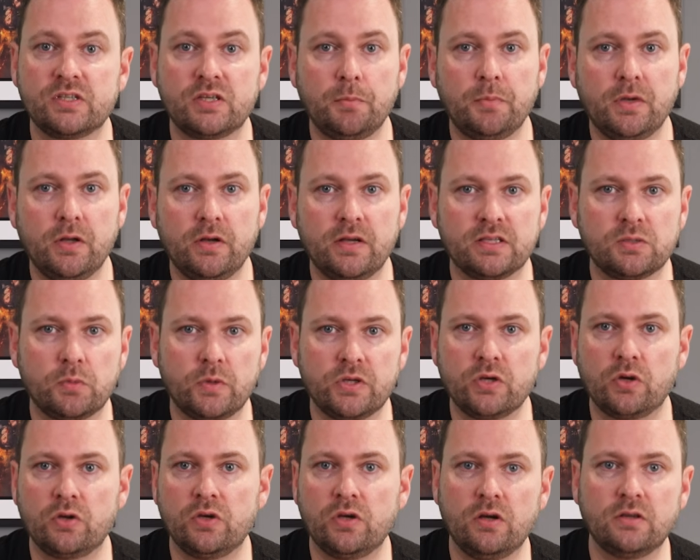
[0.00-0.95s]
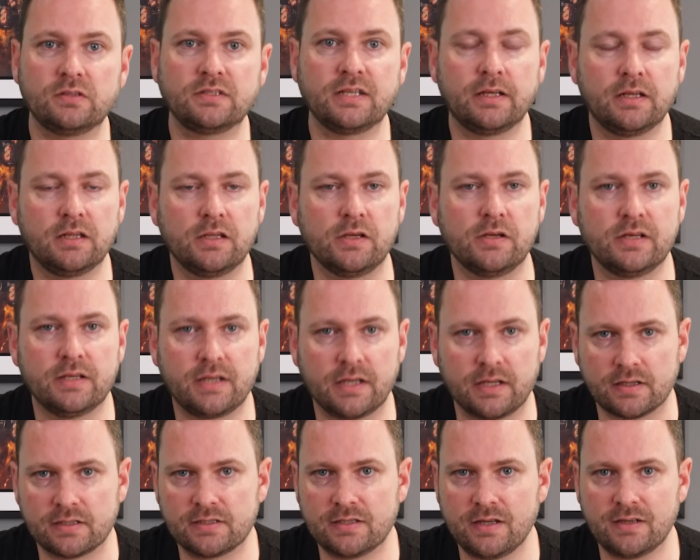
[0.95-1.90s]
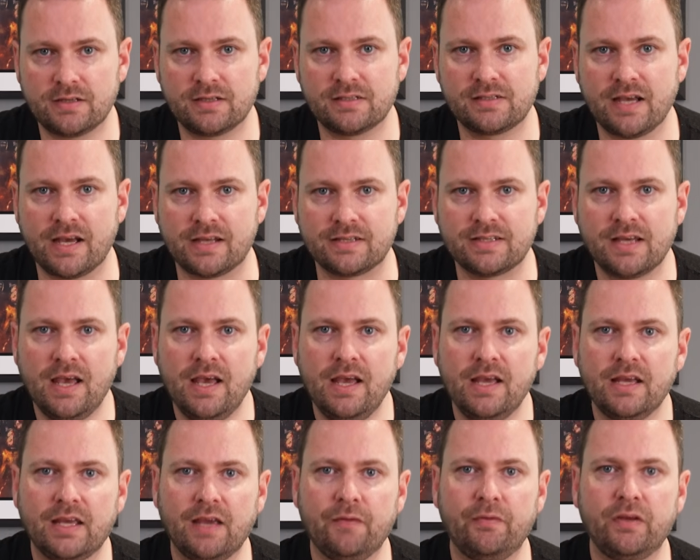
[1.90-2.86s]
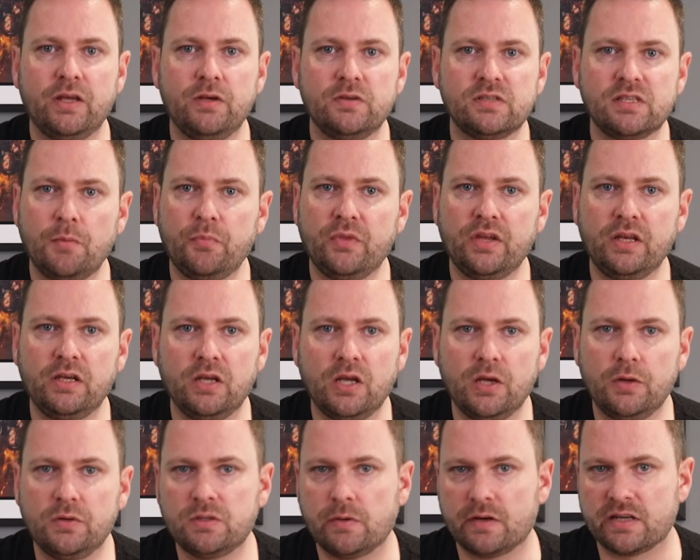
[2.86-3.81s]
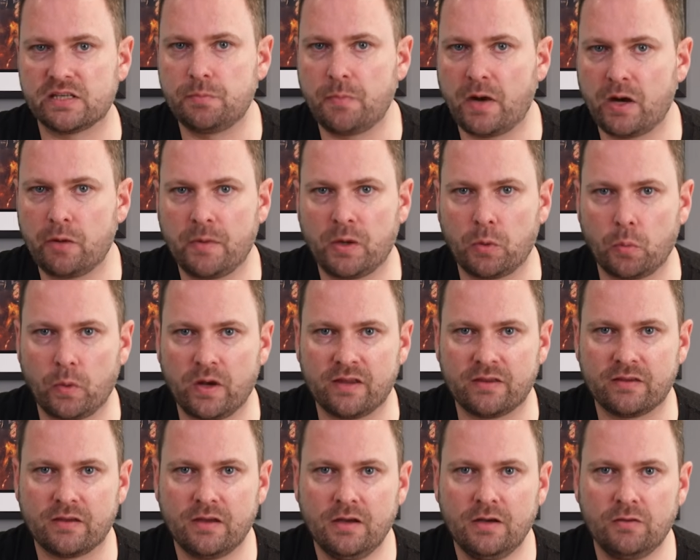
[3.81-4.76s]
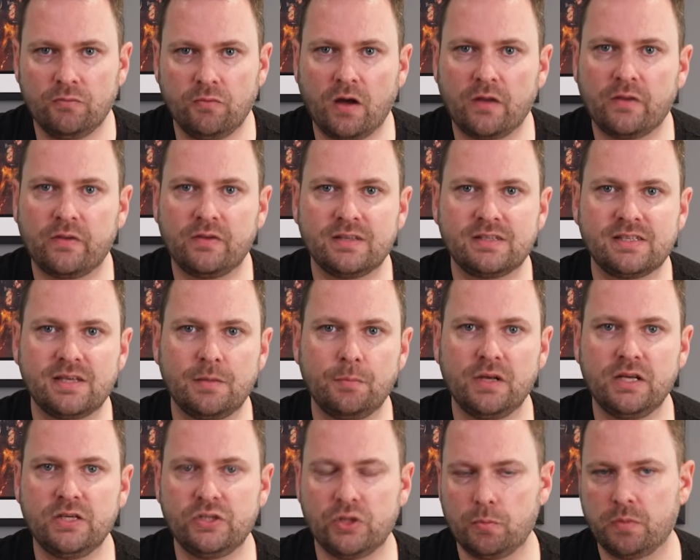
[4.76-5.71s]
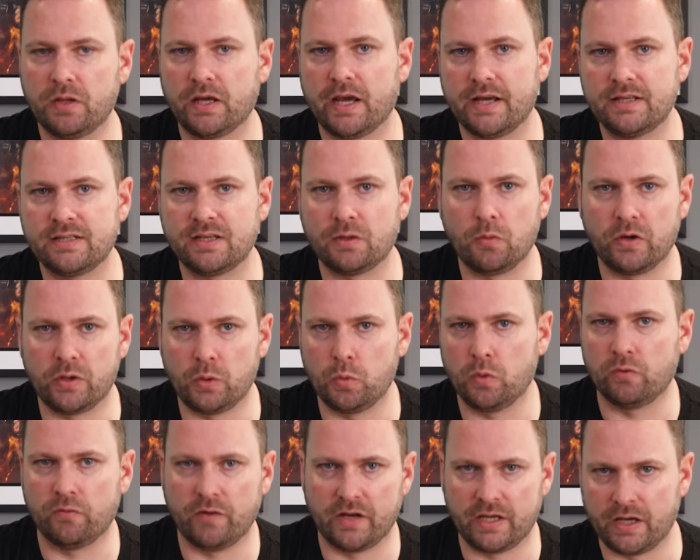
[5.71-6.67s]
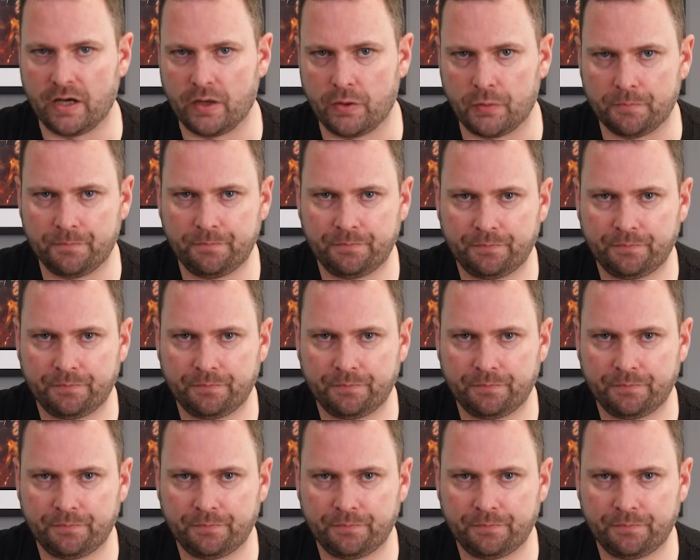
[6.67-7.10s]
some units which are not included in the starter set, giving you something new to experiment with, rather than simply duplicating what you already own.